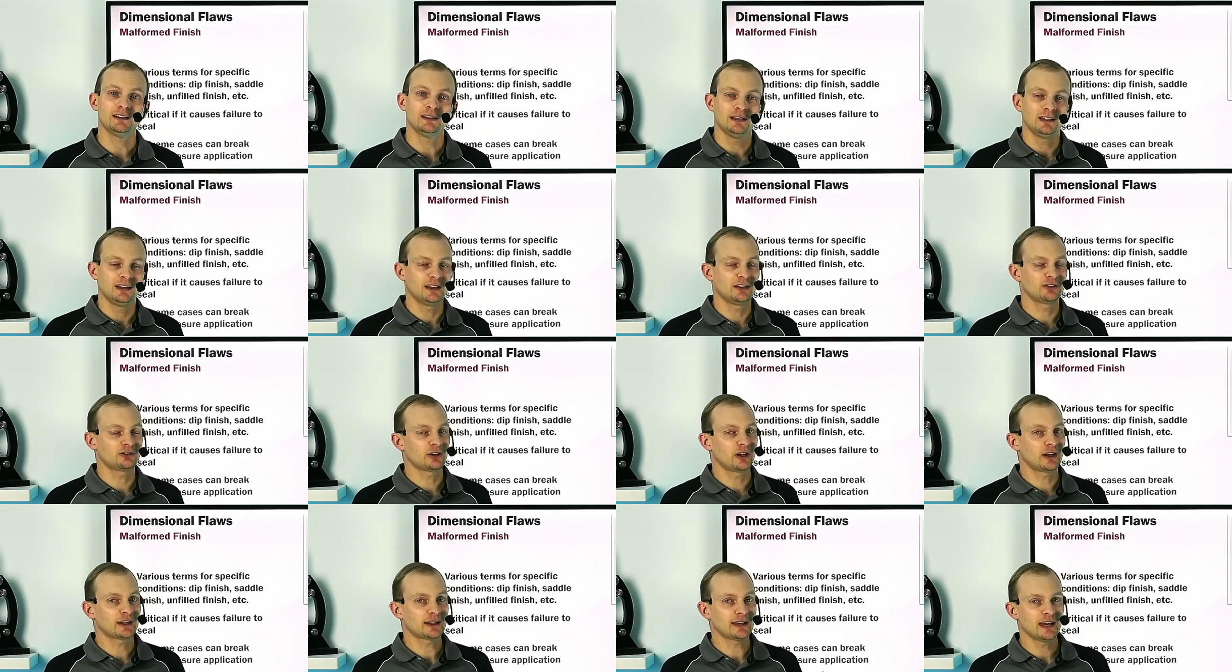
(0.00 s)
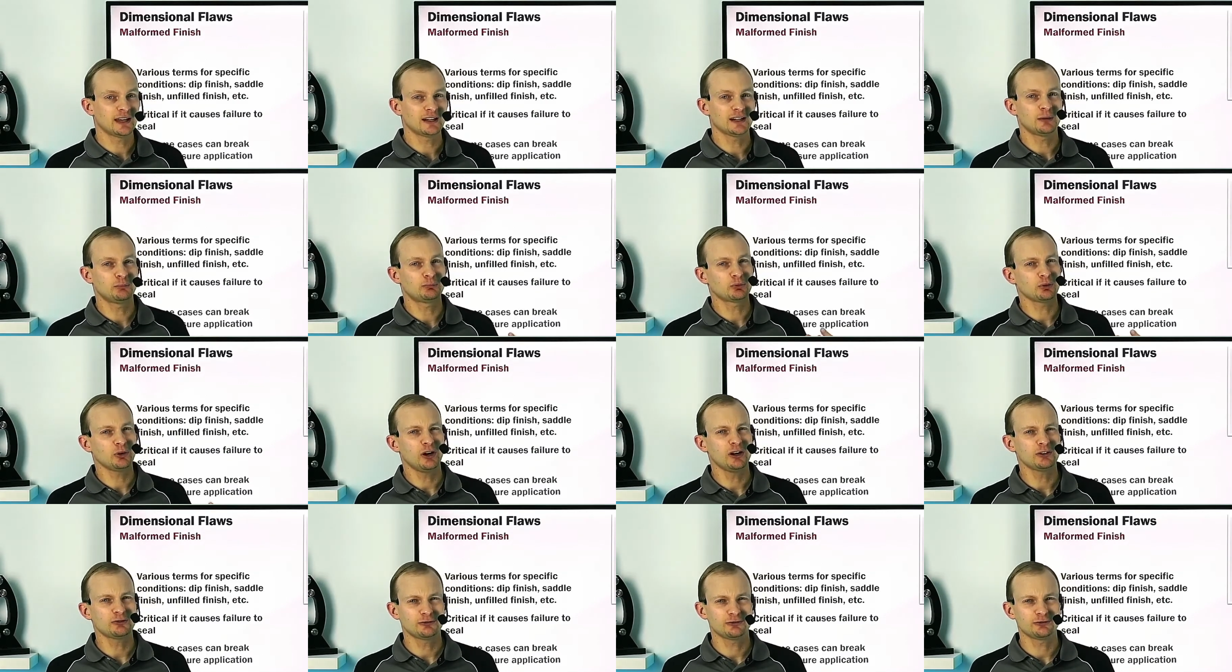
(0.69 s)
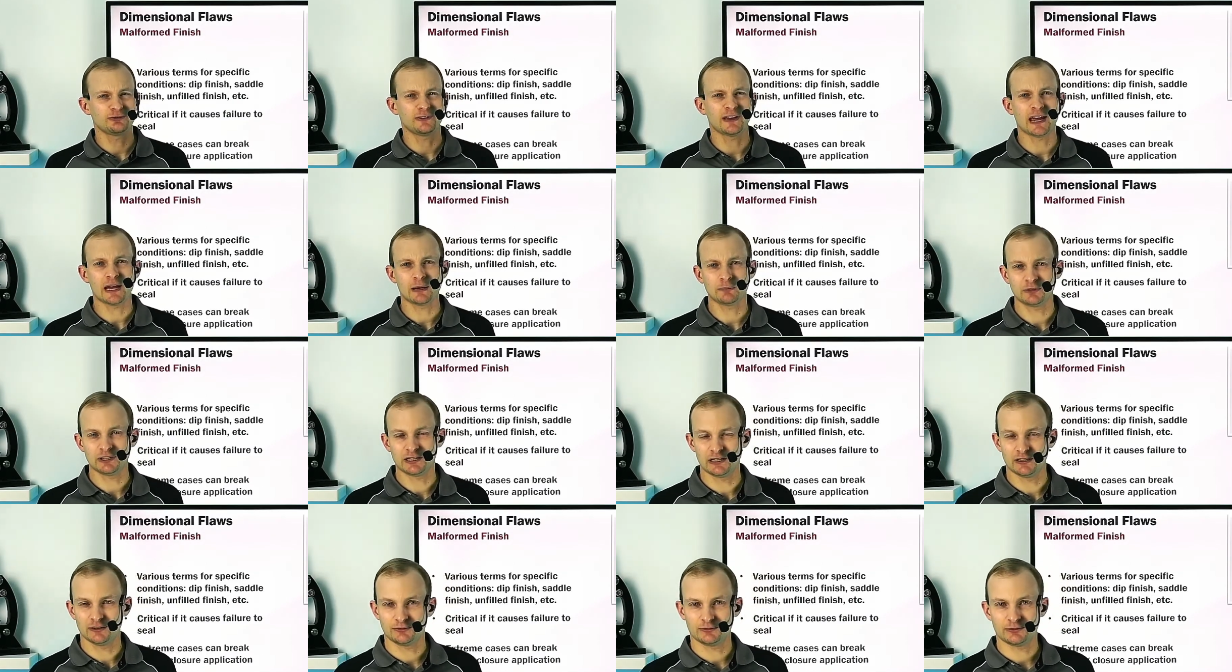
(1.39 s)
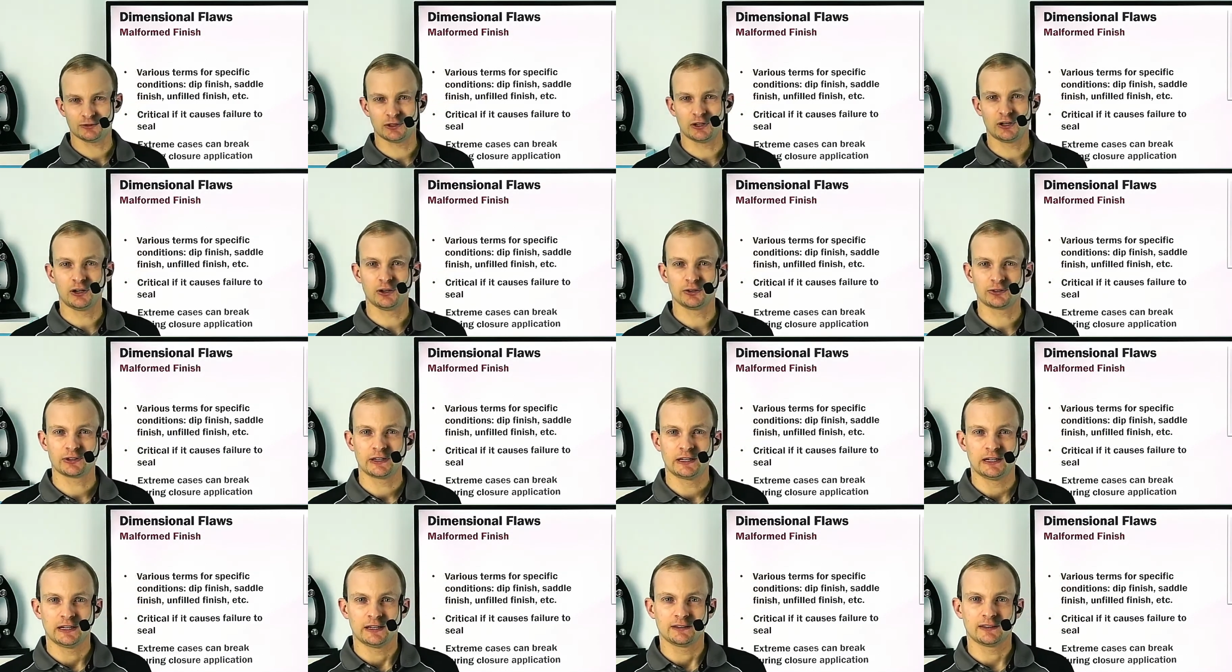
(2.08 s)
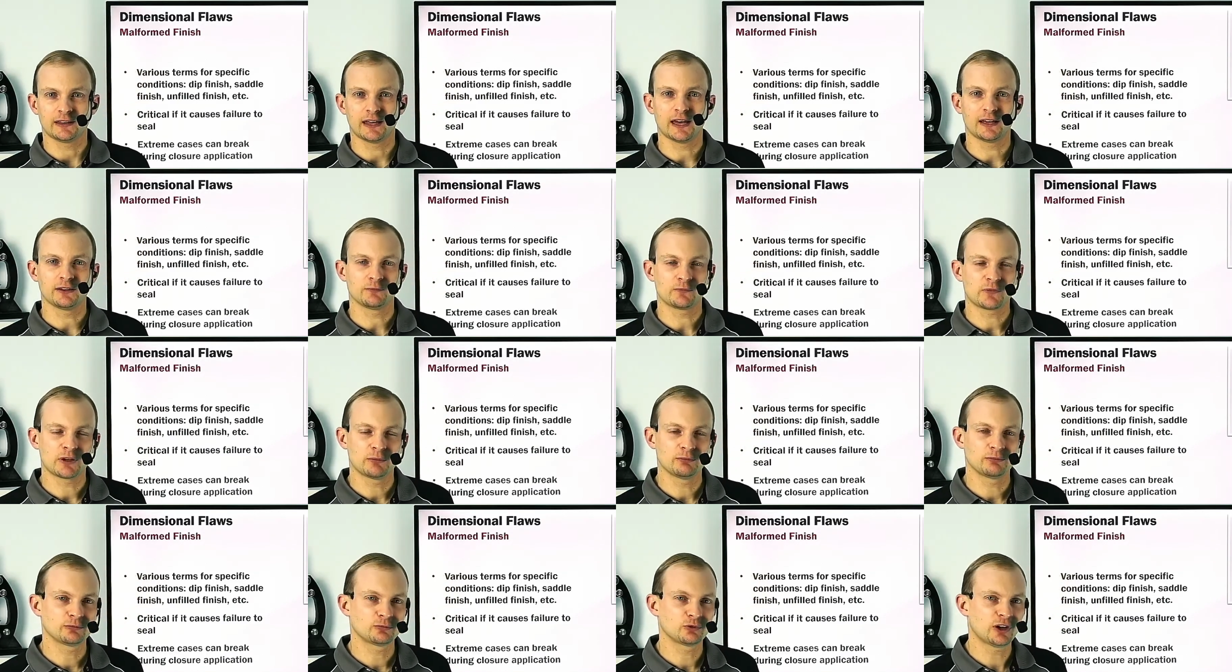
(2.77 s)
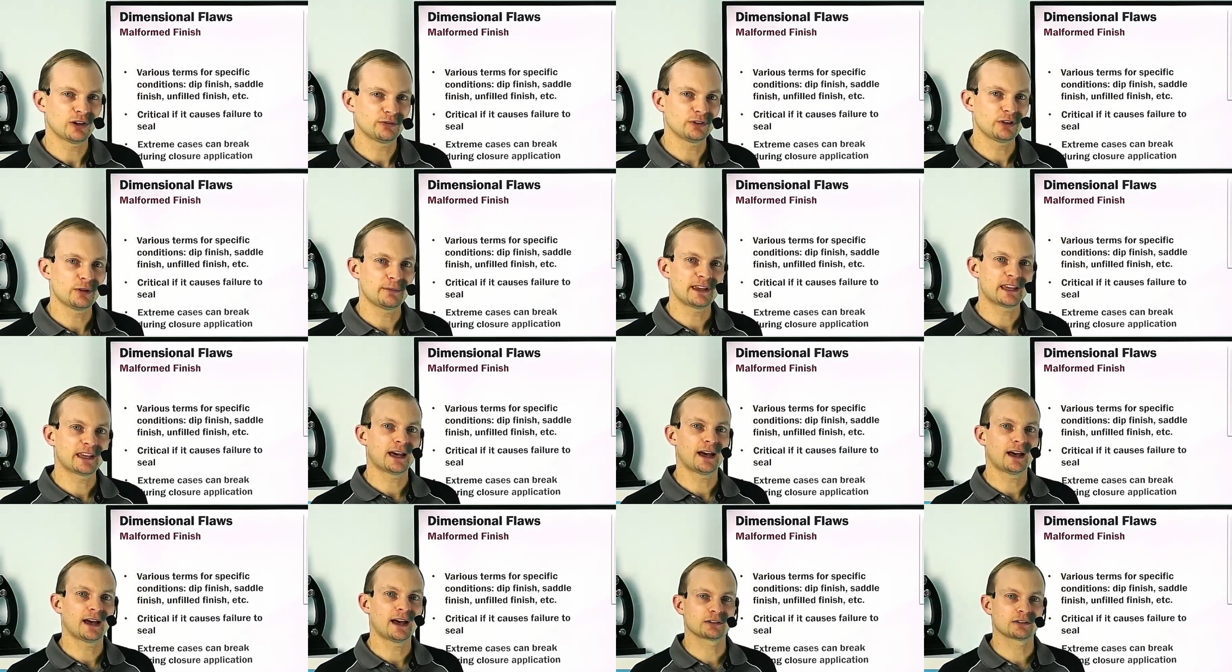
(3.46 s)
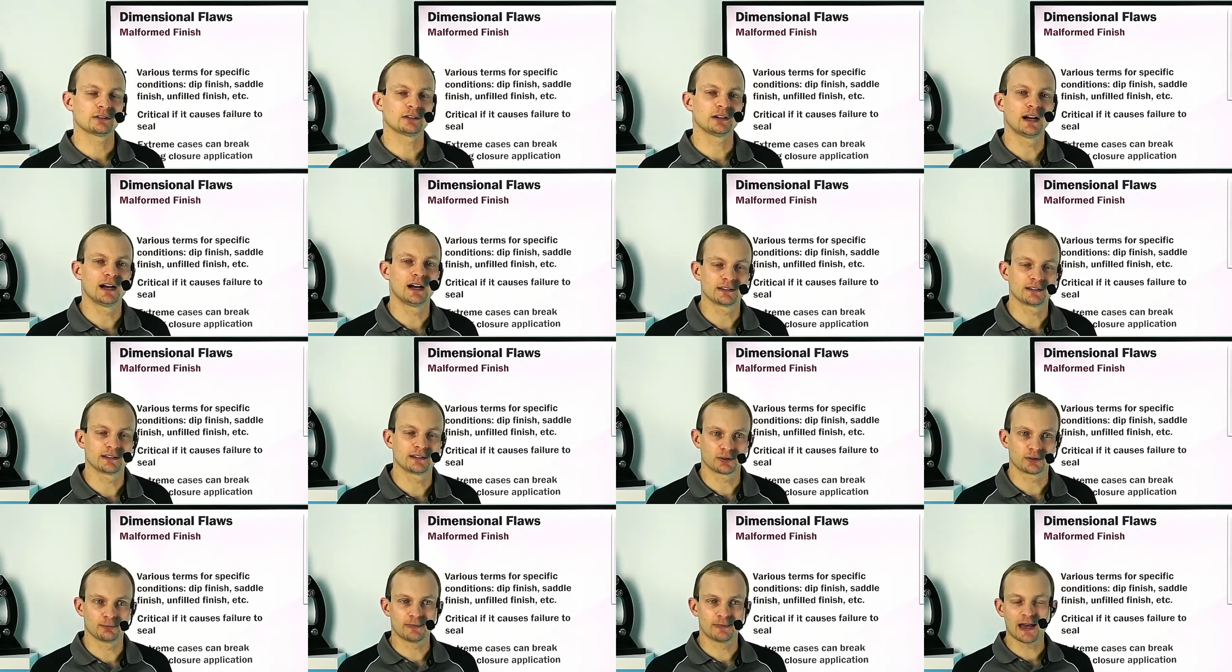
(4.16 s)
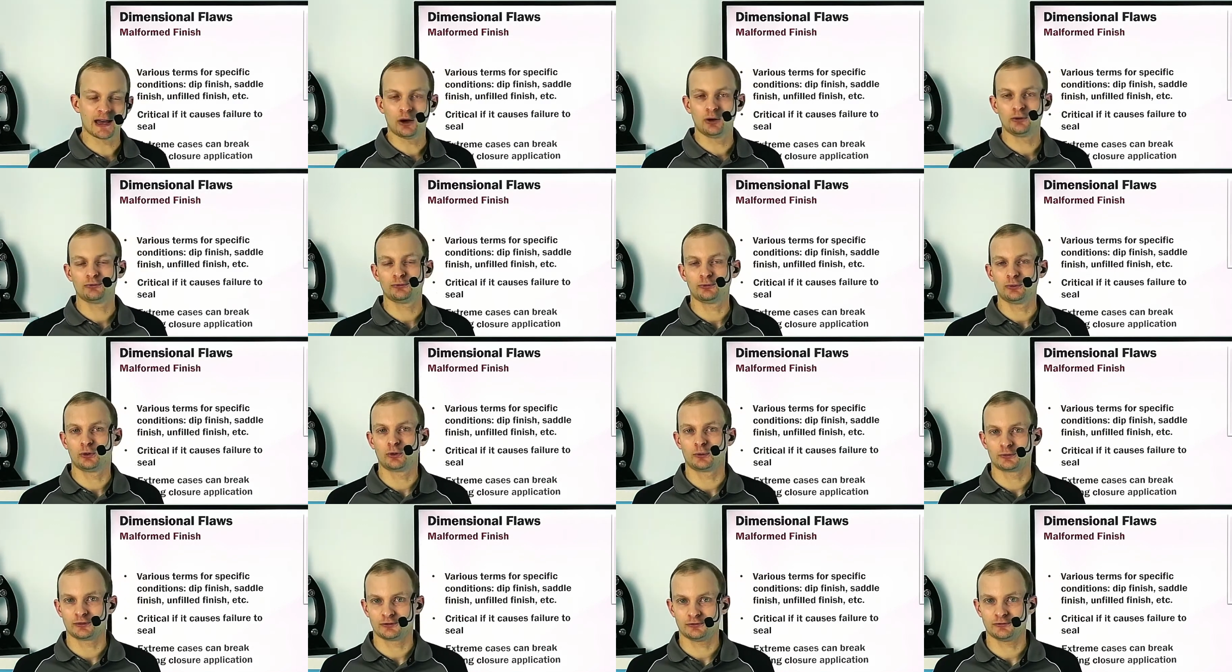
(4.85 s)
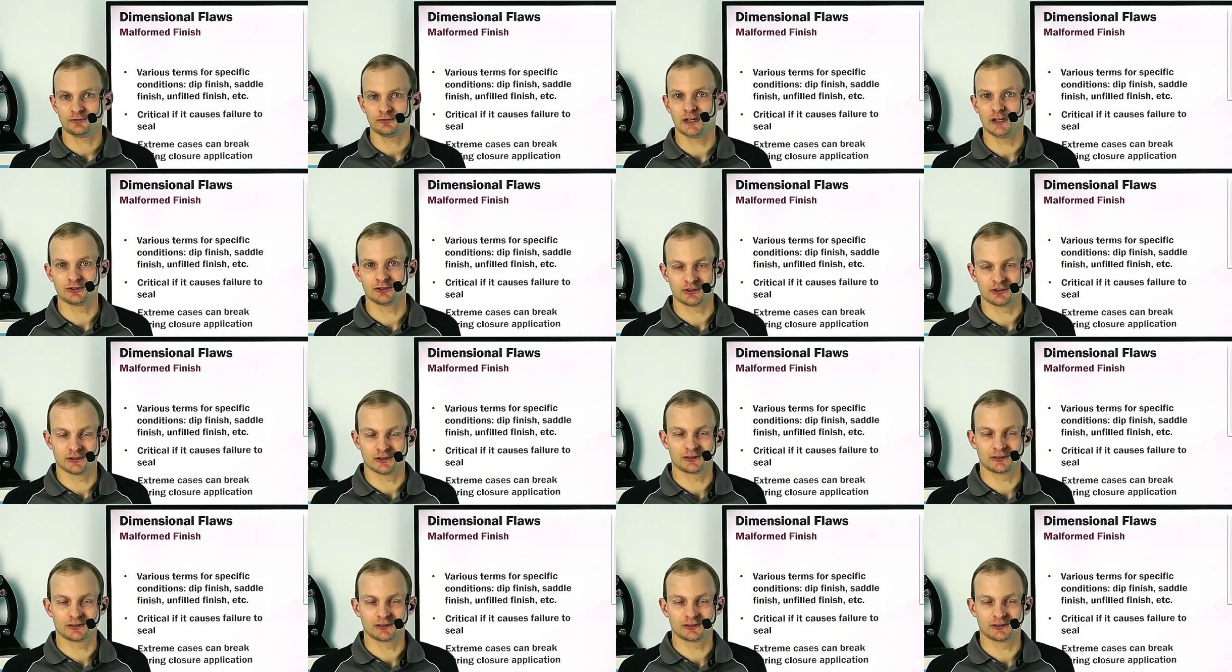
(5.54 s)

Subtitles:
is, again, a broad family of flaws that can roughly be categorized as malformed finishes.